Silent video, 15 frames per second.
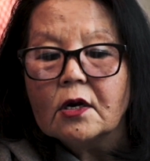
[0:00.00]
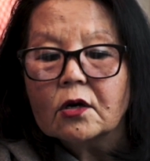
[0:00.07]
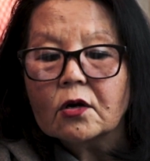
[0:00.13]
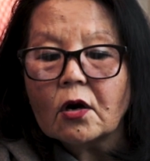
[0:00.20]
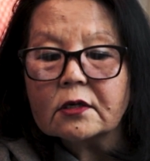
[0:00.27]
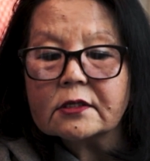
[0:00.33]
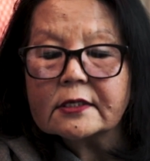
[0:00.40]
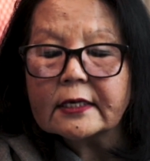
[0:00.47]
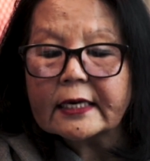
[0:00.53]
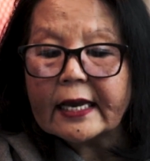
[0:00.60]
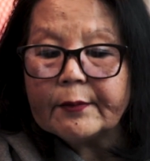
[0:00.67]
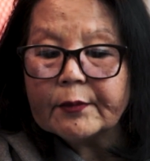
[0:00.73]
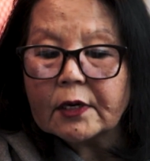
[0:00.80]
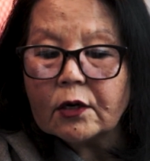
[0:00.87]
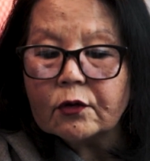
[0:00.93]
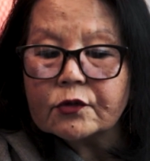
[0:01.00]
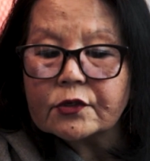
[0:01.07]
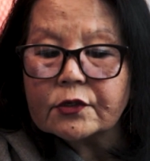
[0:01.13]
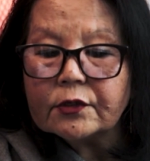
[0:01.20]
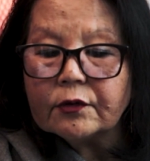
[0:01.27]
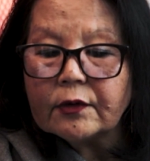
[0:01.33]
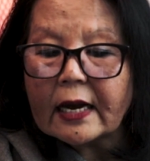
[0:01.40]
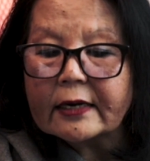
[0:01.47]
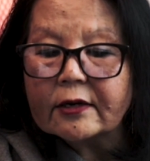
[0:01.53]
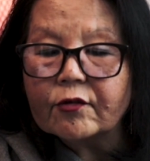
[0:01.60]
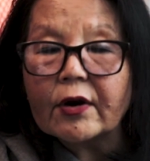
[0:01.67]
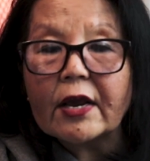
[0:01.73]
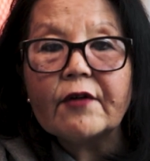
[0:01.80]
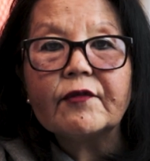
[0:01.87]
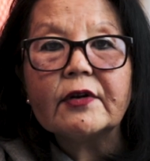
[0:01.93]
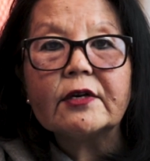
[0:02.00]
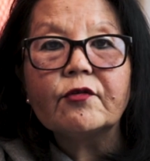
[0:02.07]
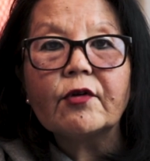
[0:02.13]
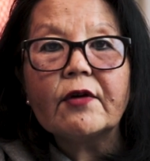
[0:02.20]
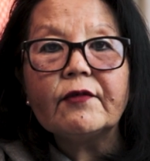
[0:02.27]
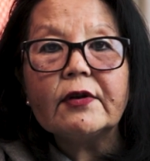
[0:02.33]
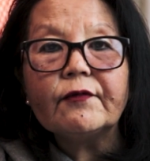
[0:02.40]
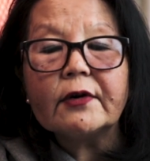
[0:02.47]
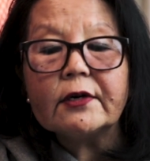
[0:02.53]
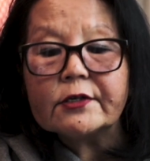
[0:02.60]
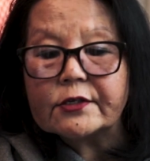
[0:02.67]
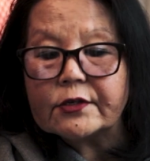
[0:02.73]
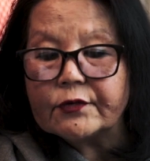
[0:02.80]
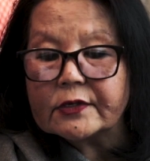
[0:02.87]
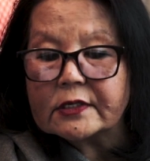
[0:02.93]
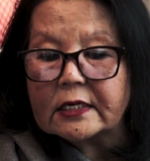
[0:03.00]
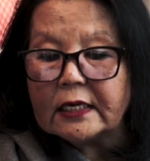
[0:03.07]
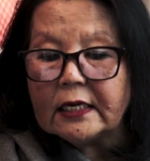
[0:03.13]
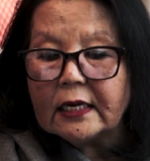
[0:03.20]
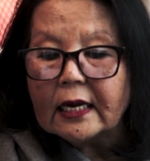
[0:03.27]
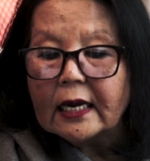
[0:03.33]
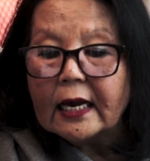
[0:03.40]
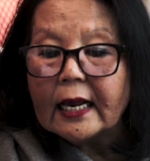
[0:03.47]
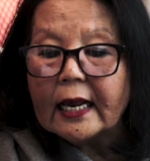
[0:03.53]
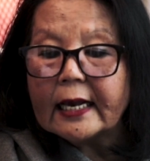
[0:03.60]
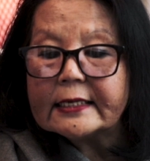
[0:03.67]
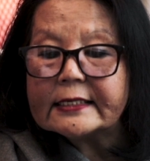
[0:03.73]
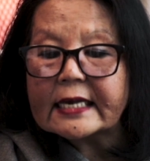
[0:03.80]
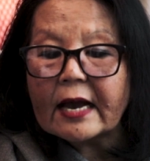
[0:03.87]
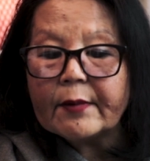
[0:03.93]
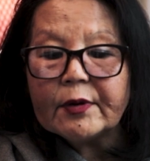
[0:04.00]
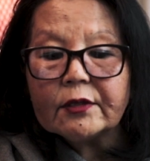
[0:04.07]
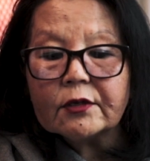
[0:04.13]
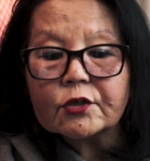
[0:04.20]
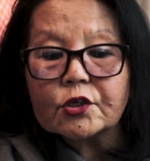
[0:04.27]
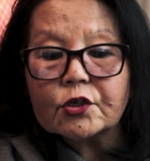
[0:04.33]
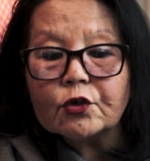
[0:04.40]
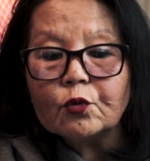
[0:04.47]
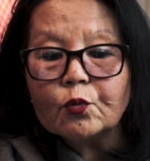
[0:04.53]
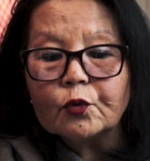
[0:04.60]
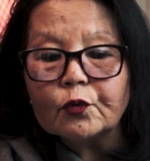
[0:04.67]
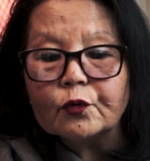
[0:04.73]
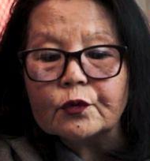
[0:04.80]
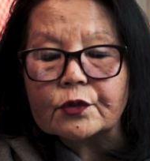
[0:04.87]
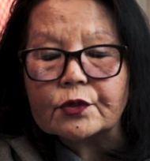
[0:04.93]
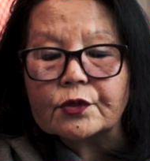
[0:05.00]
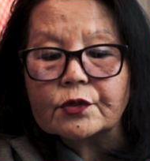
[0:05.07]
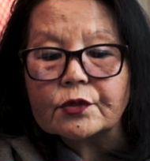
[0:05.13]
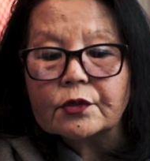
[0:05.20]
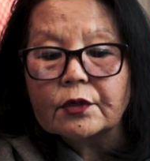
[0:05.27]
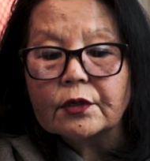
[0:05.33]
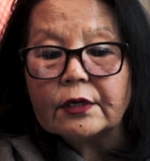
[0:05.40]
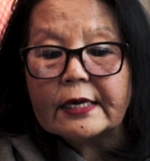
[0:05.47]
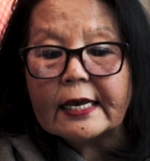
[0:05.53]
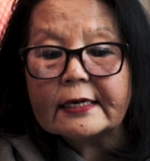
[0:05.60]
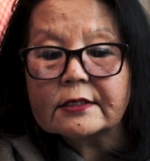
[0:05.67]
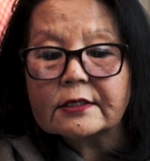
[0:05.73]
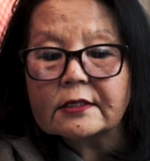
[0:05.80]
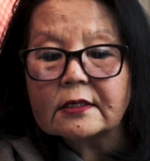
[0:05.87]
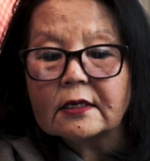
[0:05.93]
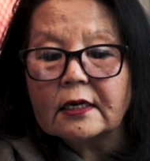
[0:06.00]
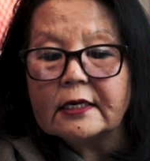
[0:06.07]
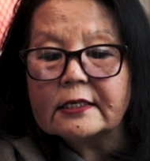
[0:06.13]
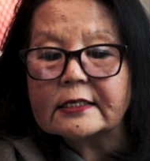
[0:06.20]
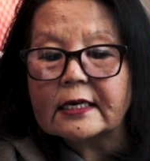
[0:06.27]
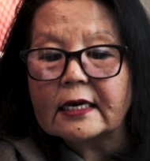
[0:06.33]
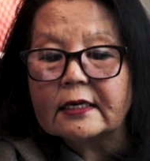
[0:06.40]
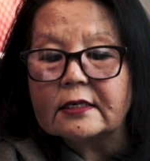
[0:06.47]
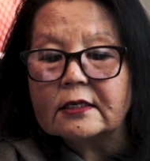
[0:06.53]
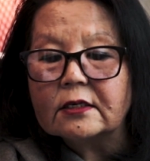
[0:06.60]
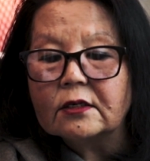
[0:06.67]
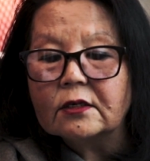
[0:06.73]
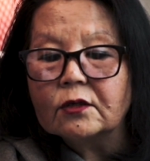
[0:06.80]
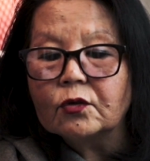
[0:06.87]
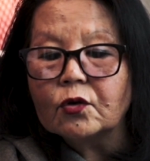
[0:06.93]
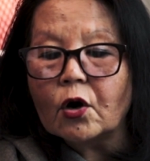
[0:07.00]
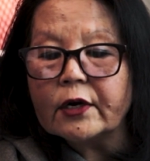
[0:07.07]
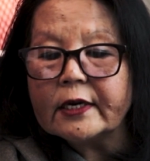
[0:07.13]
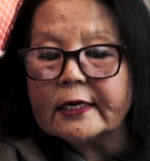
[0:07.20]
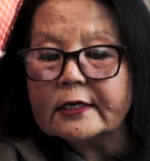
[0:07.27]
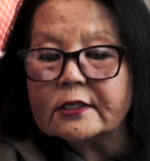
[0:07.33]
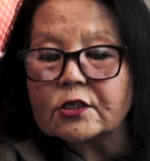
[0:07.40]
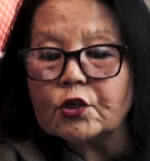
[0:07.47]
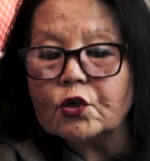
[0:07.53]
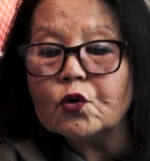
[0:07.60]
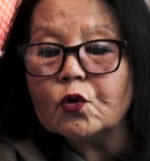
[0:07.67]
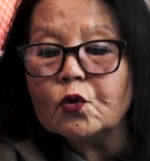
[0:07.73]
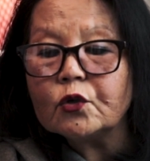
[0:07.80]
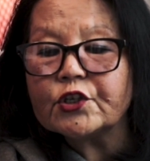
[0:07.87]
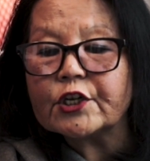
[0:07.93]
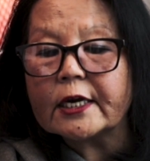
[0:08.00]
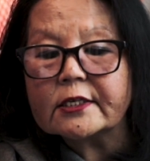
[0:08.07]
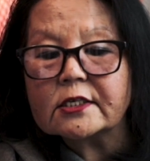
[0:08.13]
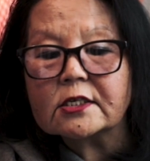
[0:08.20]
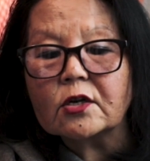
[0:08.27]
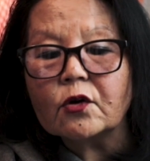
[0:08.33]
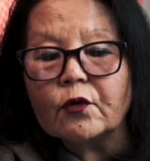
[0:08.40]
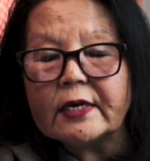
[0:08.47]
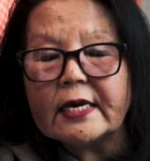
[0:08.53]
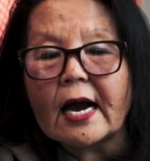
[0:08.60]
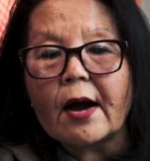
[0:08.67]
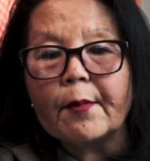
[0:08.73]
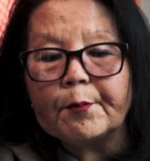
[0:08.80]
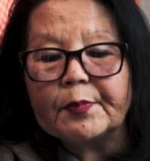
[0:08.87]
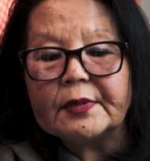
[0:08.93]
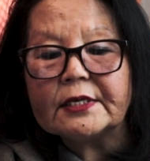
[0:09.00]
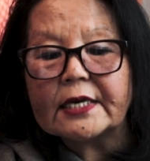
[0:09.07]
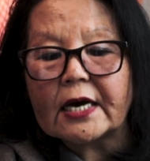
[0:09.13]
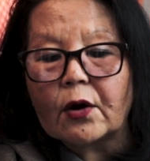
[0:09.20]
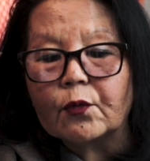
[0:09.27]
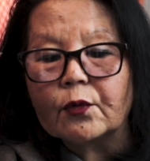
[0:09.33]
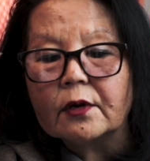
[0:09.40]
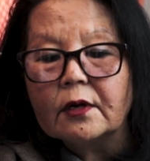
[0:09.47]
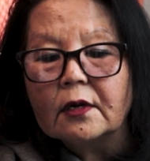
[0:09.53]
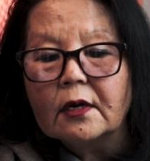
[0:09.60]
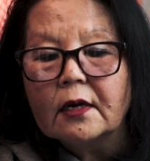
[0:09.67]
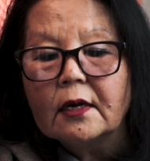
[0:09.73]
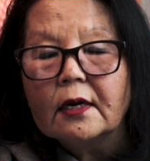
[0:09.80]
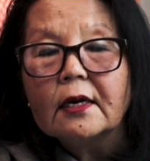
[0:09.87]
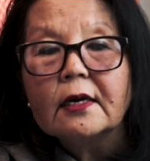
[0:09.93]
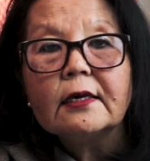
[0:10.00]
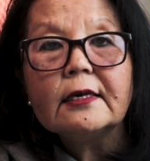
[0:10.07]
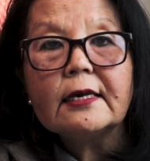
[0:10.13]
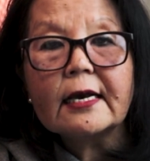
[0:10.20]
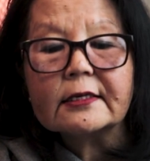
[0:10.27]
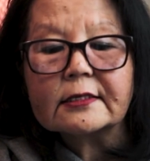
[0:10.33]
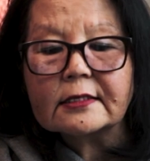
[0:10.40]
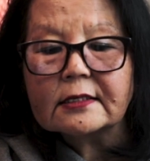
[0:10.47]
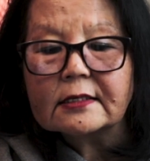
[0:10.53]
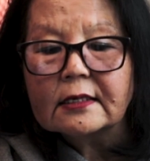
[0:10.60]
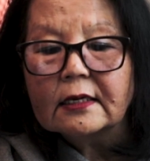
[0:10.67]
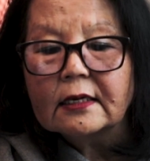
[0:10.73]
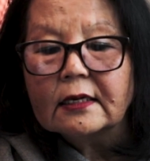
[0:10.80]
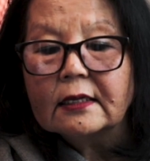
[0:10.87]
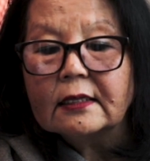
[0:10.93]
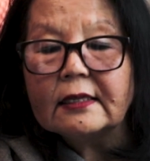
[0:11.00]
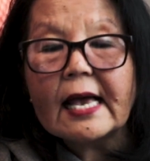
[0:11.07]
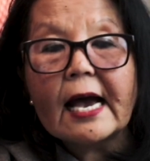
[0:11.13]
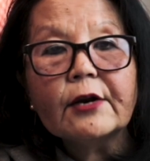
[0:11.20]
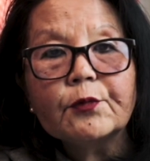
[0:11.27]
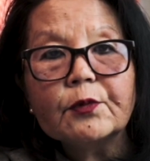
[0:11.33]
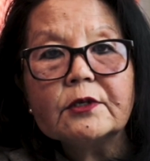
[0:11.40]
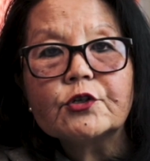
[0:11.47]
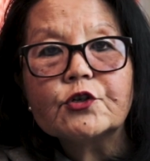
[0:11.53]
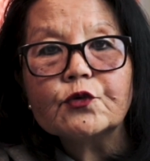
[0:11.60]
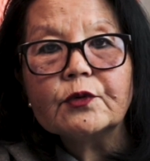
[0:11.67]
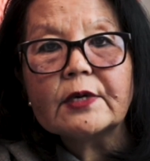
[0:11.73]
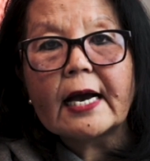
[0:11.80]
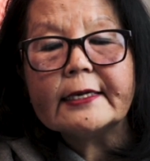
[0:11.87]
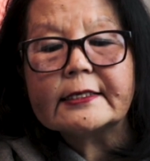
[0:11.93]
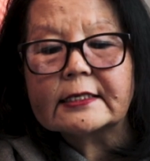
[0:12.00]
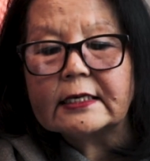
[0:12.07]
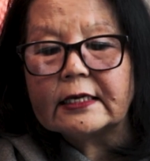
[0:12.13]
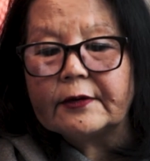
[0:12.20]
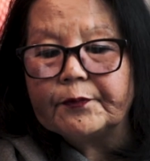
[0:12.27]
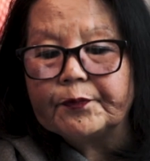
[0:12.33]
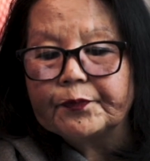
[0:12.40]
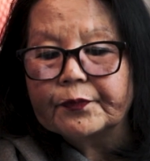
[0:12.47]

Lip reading: Klaussner came closer and gravely, very seriously, examined the 2 wounds. "Yes," he said, nodding his huge head slowly up and down. "Yes, that will do nicely."